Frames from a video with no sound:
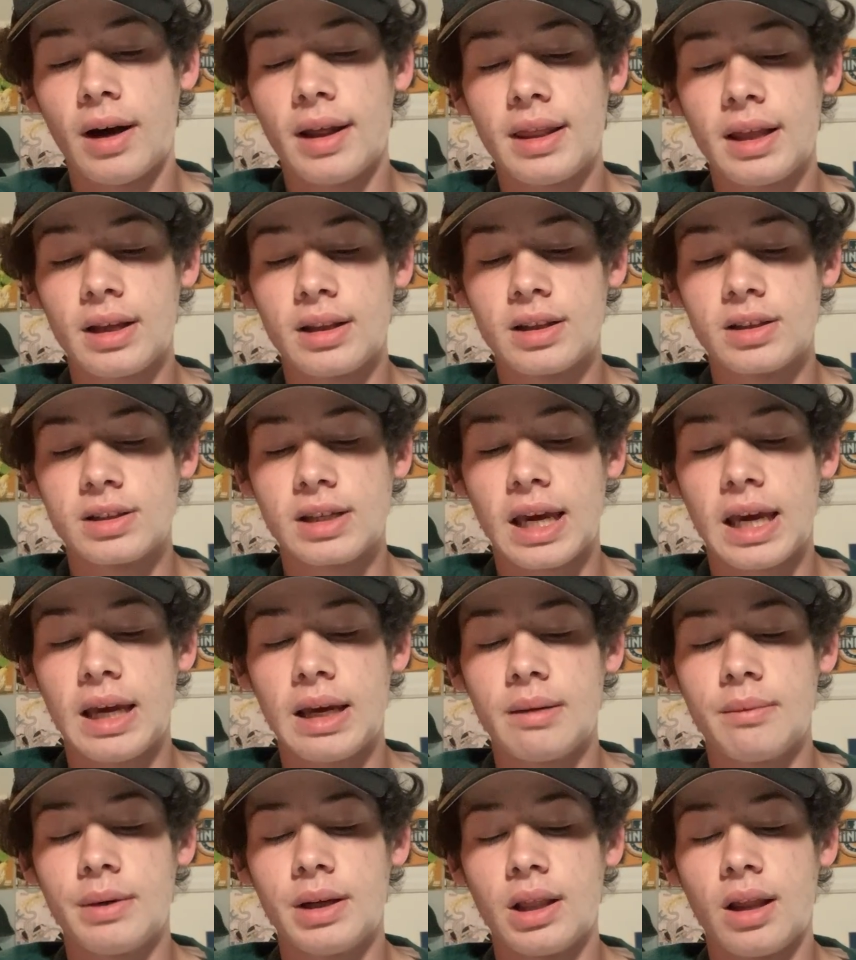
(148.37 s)
I think this
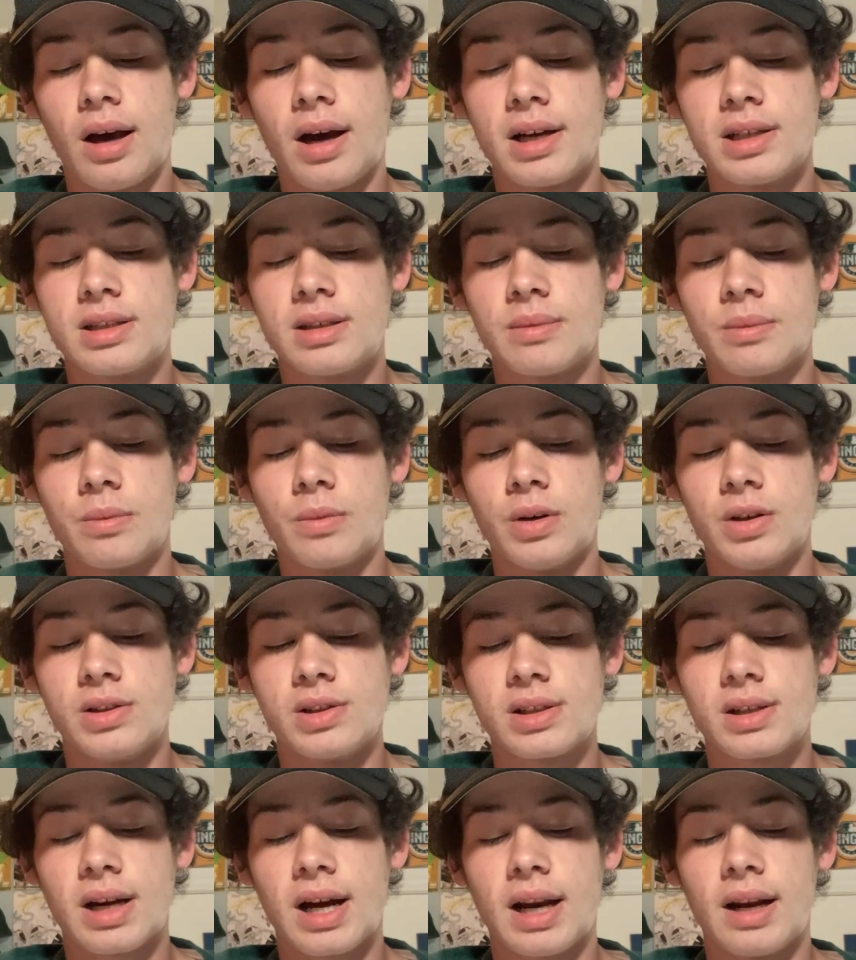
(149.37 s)
game we lost
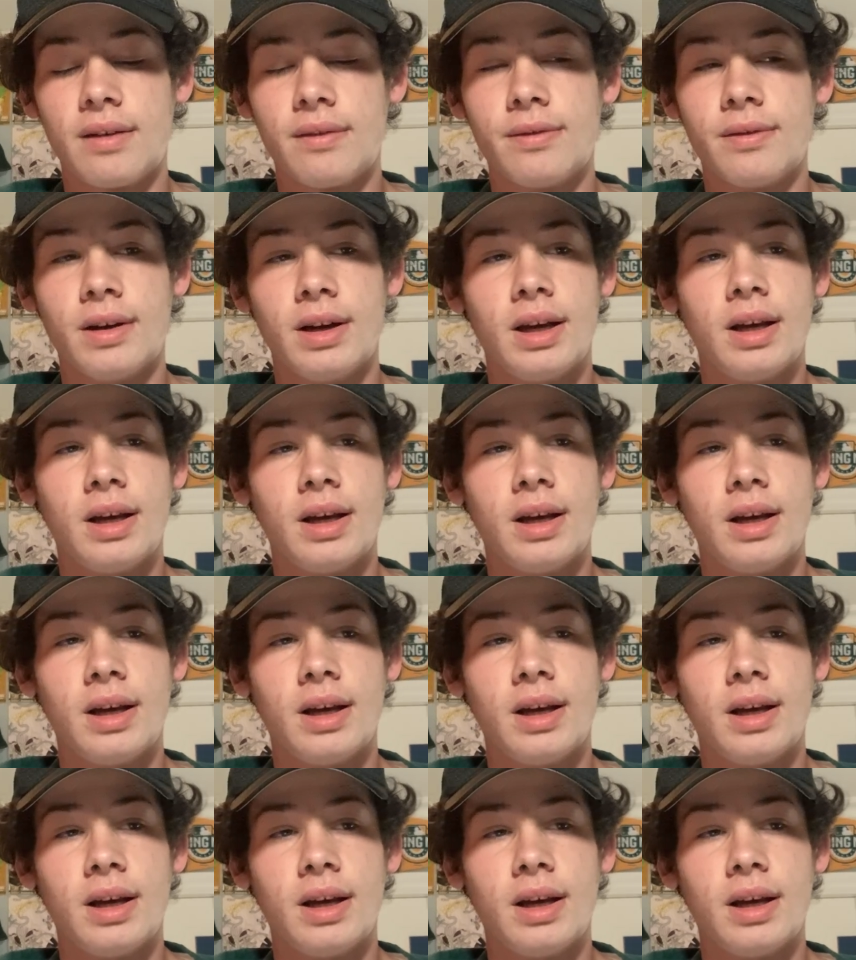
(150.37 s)
was kind of,